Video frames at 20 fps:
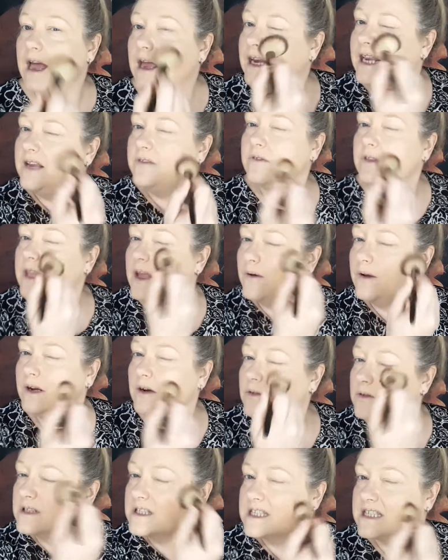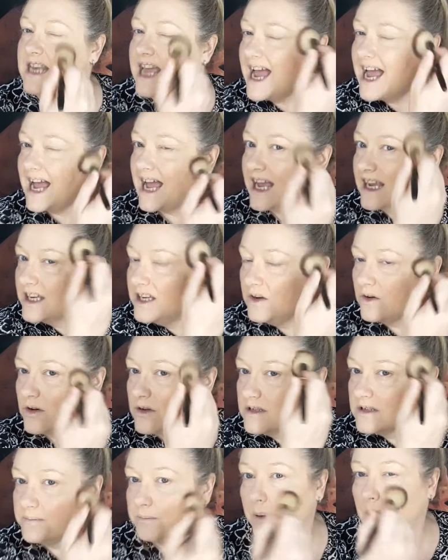And even though it looks dark, you
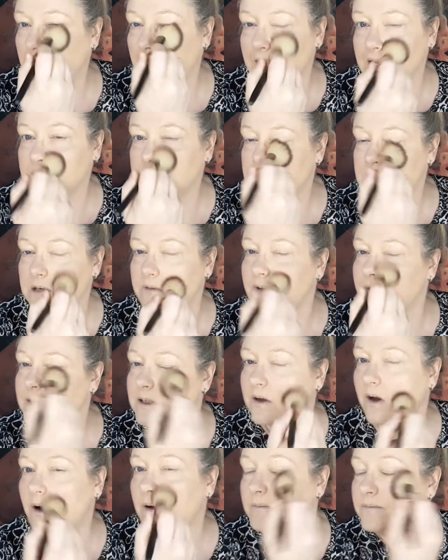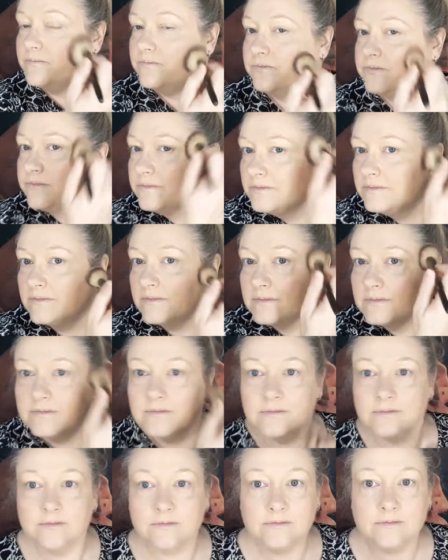can plaster it on,
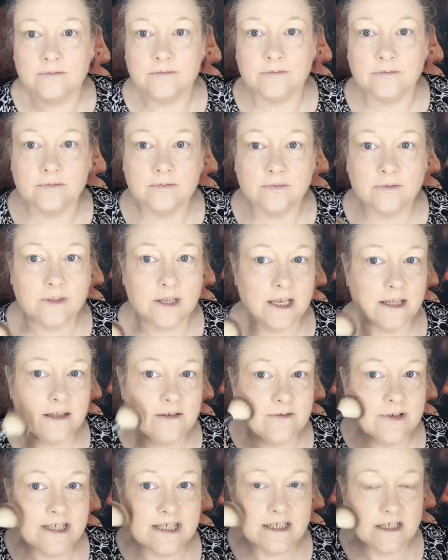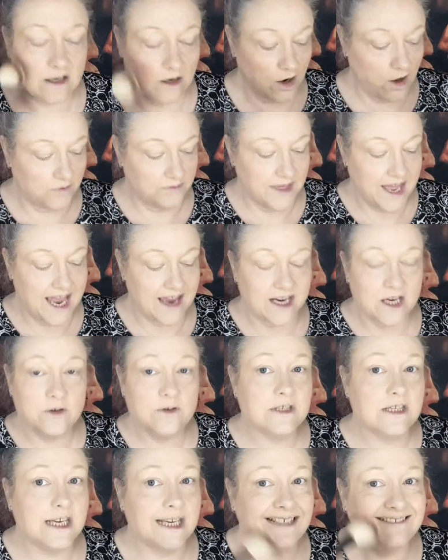and there isn't a lot there,
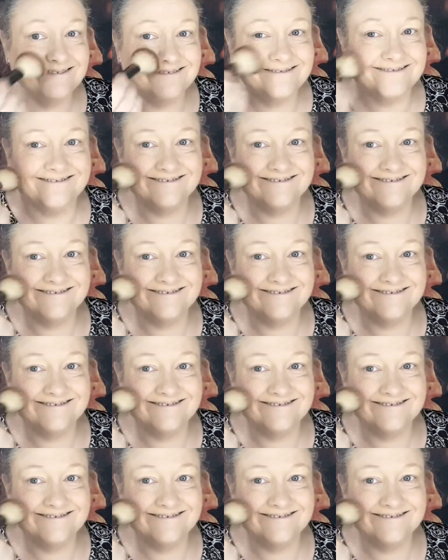you see.